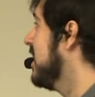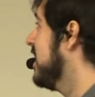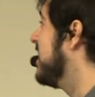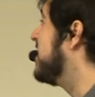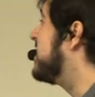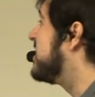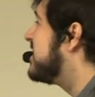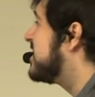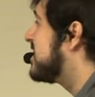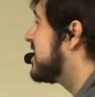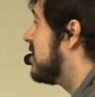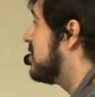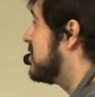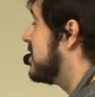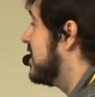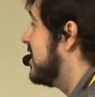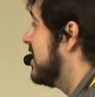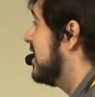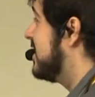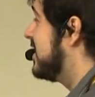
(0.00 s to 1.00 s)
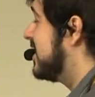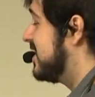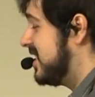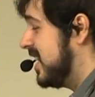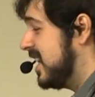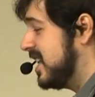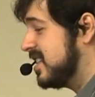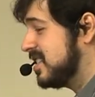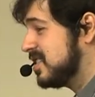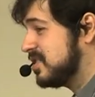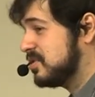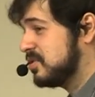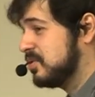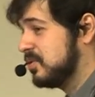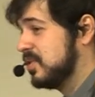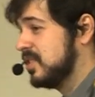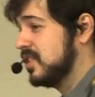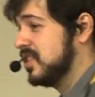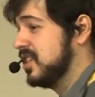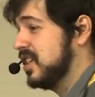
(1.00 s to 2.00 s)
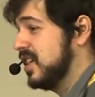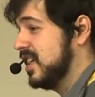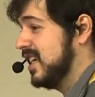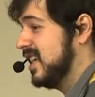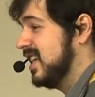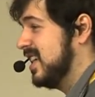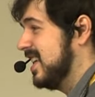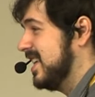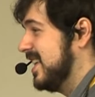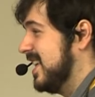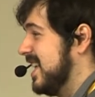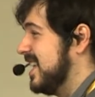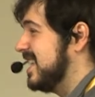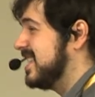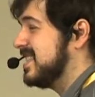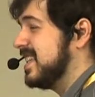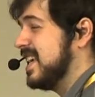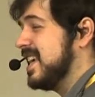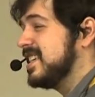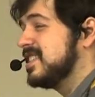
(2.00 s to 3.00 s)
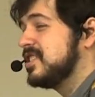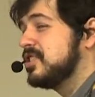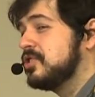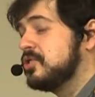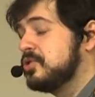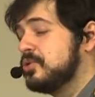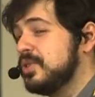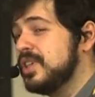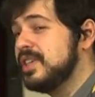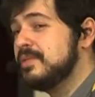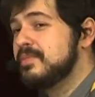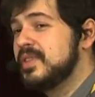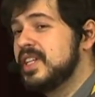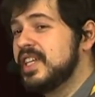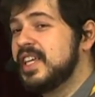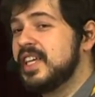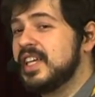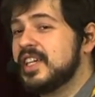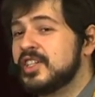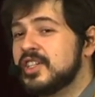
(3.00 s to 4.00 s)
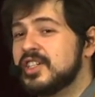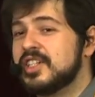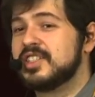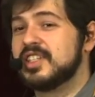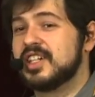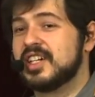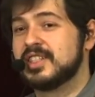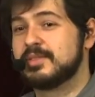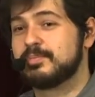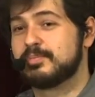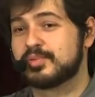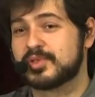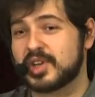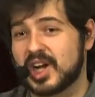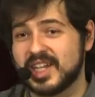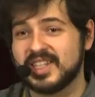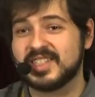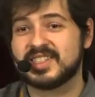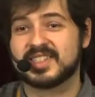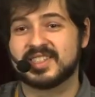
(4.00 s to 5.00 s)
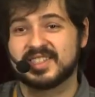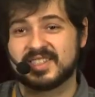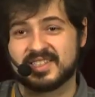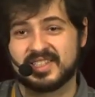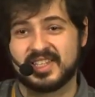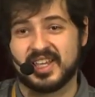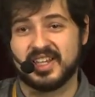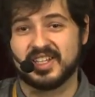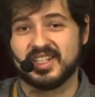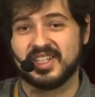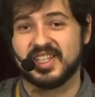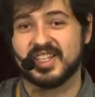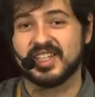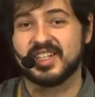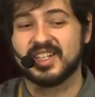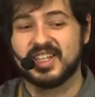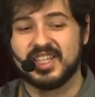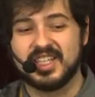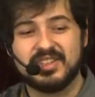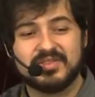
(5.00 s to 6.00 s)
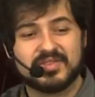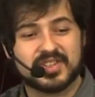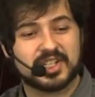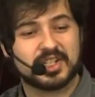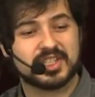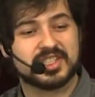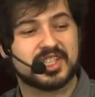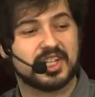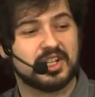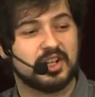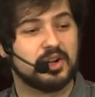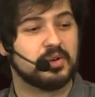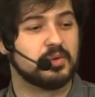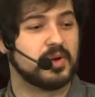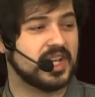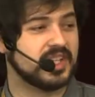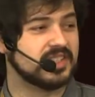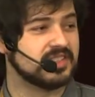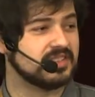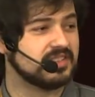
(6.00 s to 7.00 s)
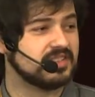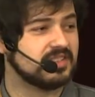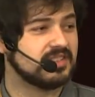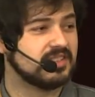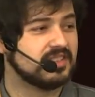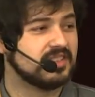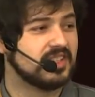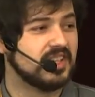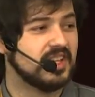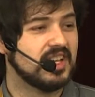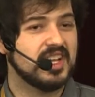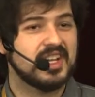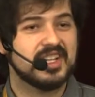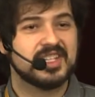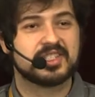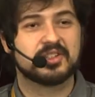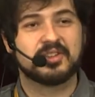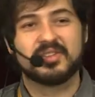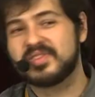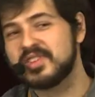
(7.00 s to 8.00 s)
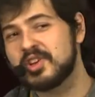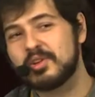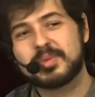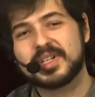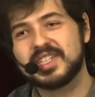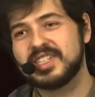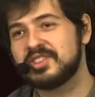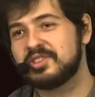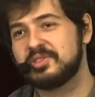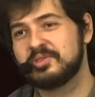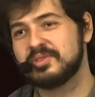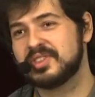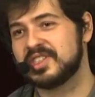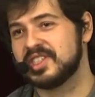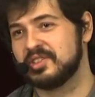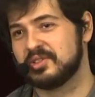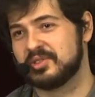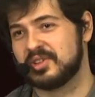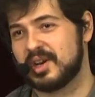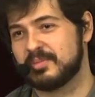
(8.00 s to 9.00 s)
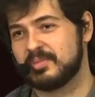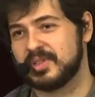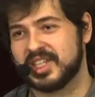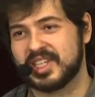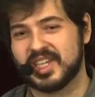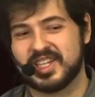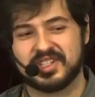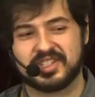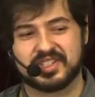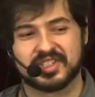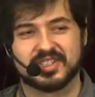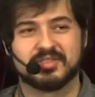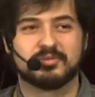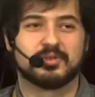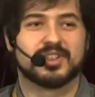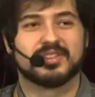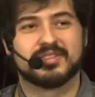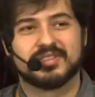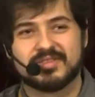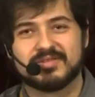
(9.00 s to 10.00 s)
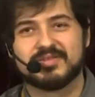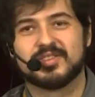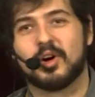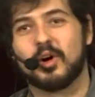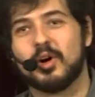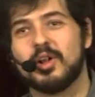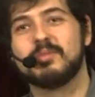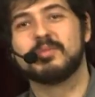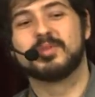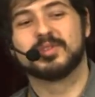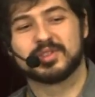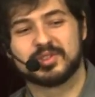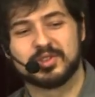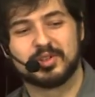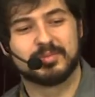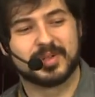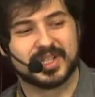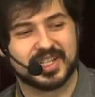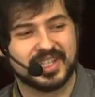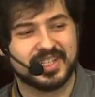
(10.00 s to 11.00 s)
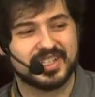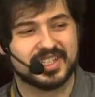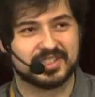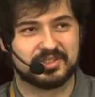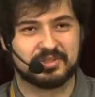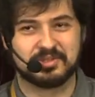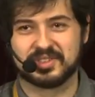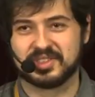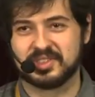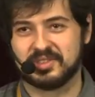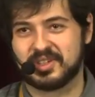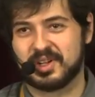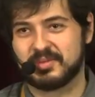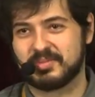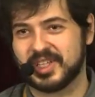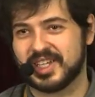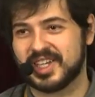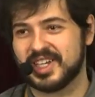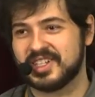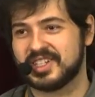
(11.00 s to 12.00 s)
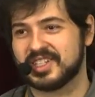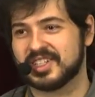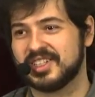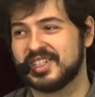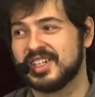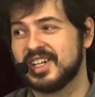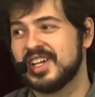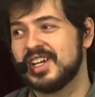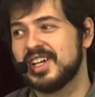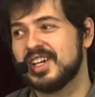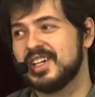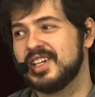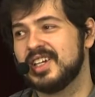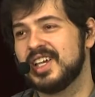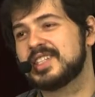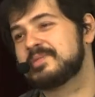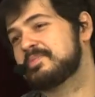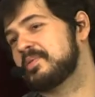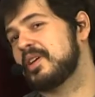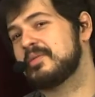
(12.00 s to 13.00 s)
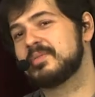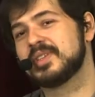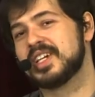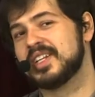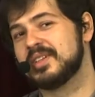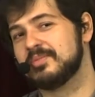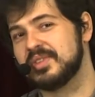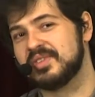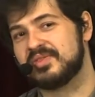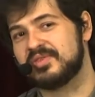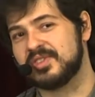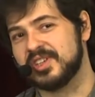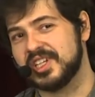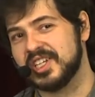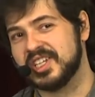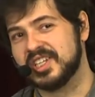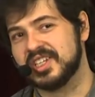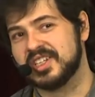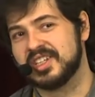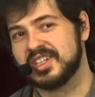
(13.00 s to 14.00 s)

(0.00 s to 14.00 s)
It turns out the data store is extremely good at price scaling, even at the low end. So if nobody's using your application, well, almost nobody is using your application, it's probably going to be free